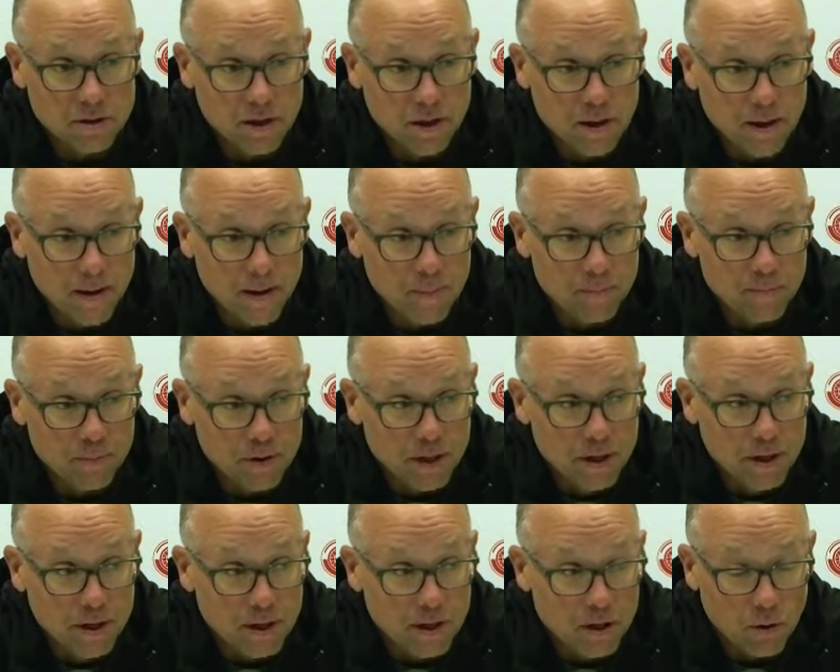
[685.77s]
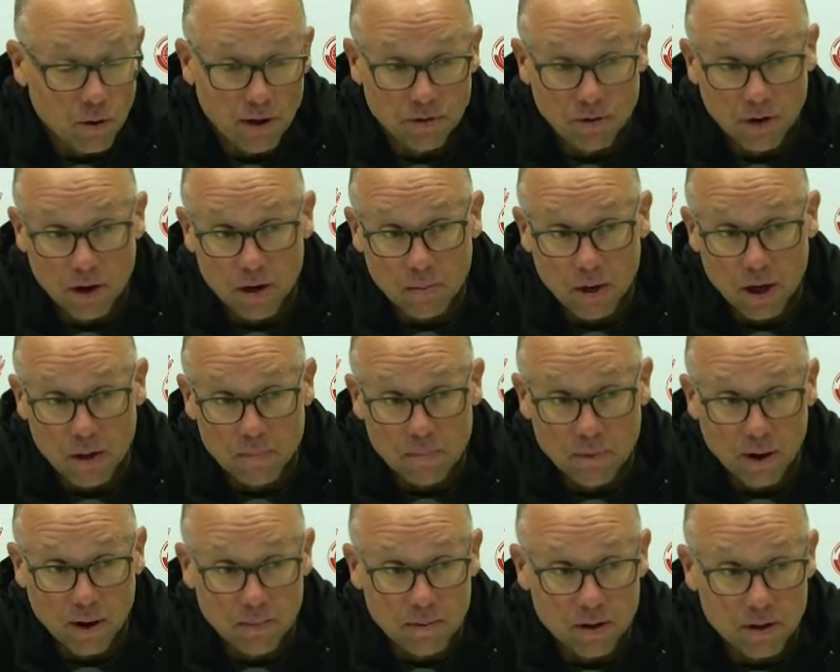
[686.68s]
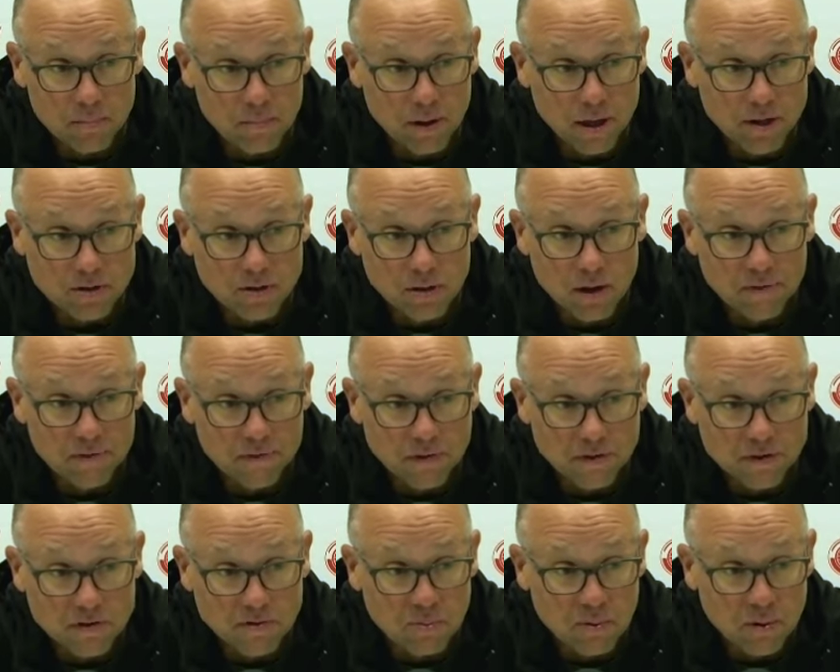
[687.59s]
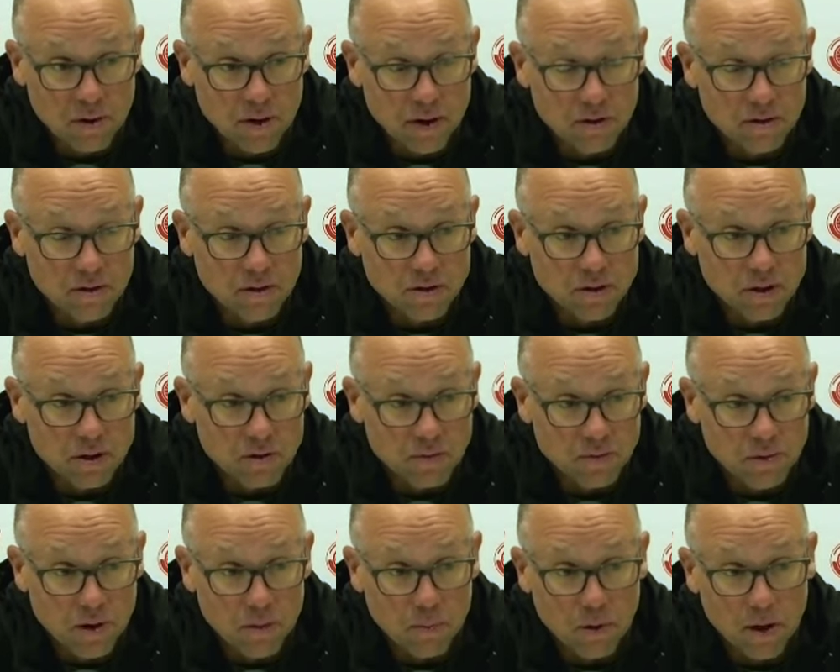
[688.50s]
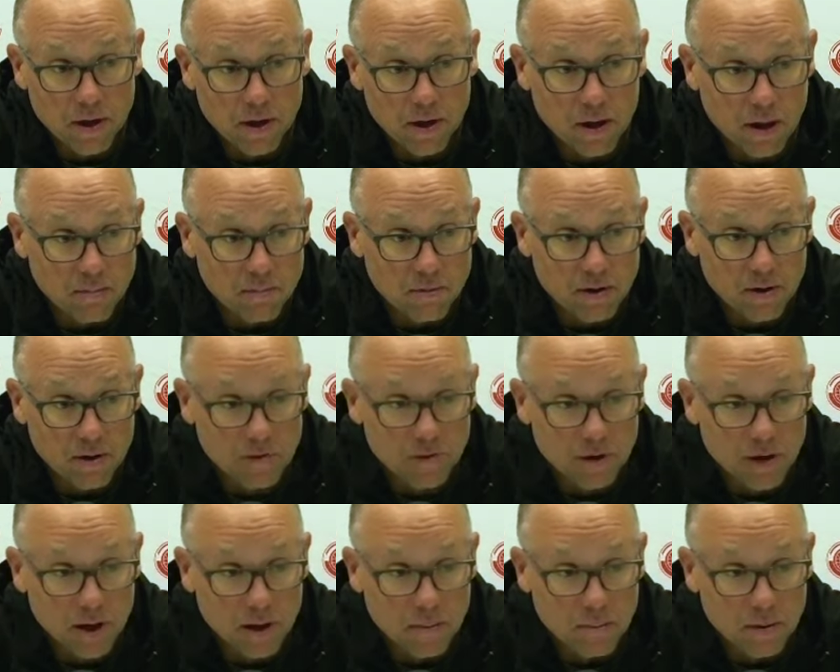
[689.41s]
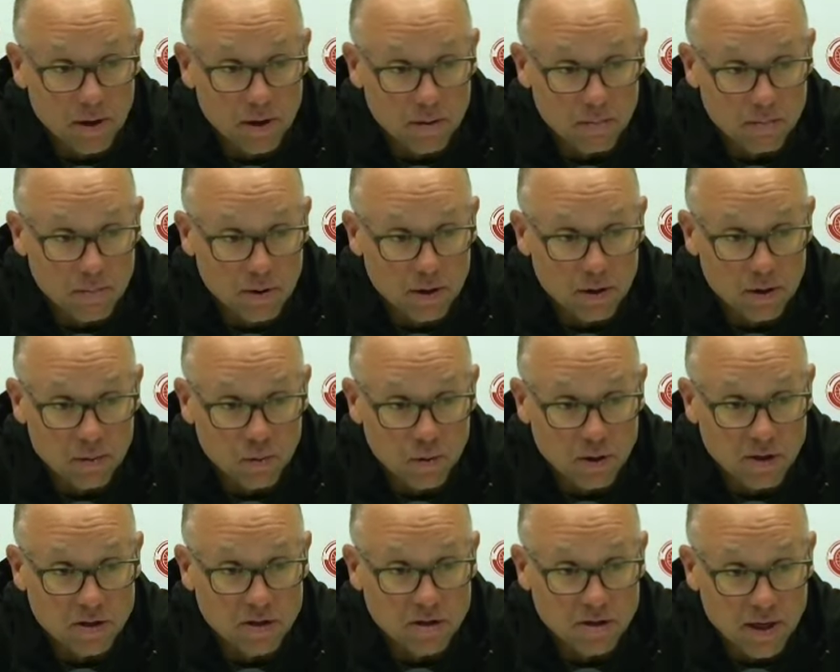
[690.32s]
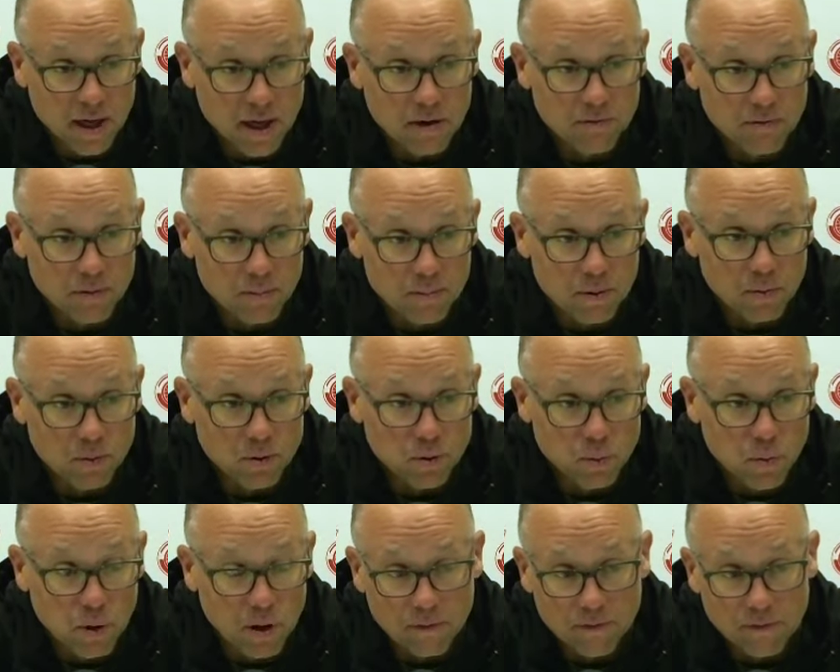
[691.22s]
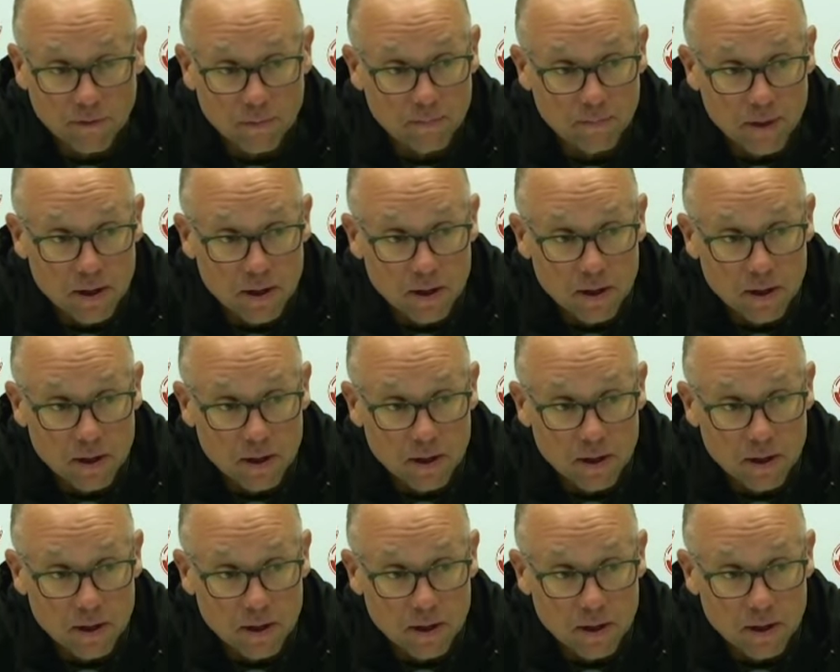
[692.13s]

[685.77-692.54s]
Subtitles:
You know, I thought he made probably the best offensive play in the red-white game the other day, but it wasn't 10 of them. It was one of them.